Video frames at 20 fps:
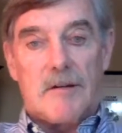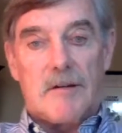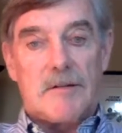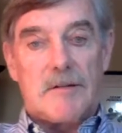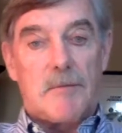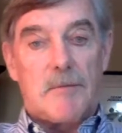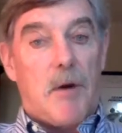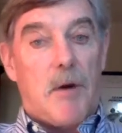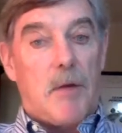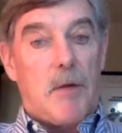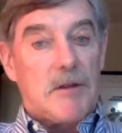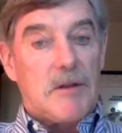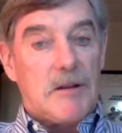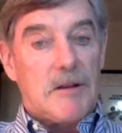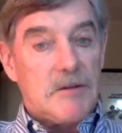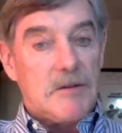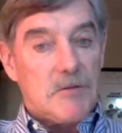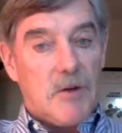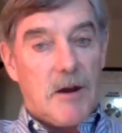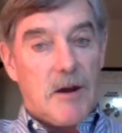It's a
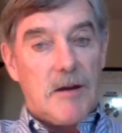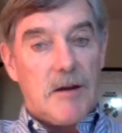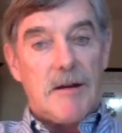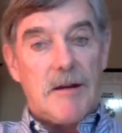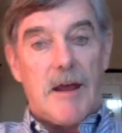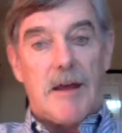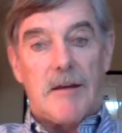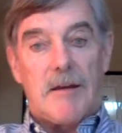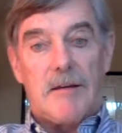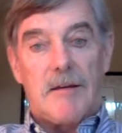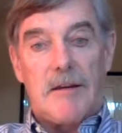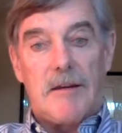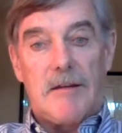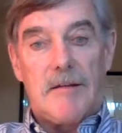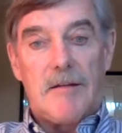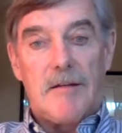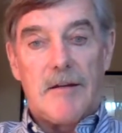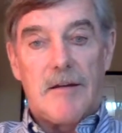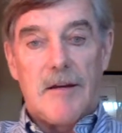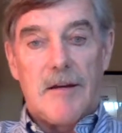publicly traded
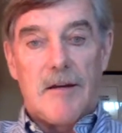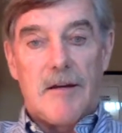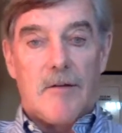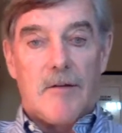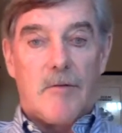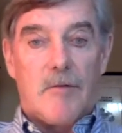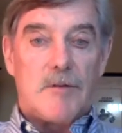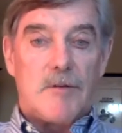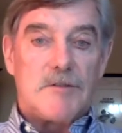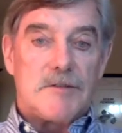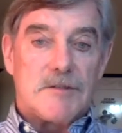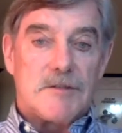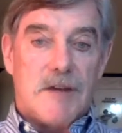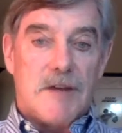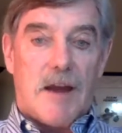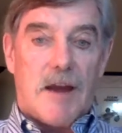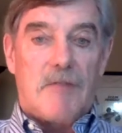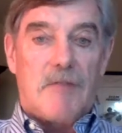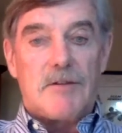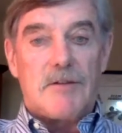entity, which is
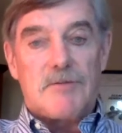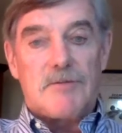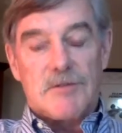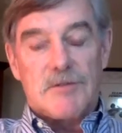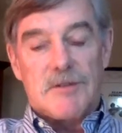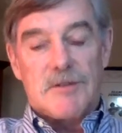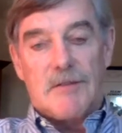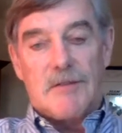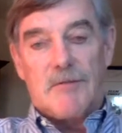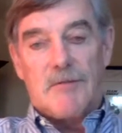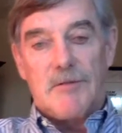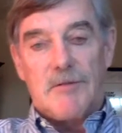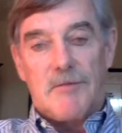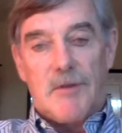kind of interesting.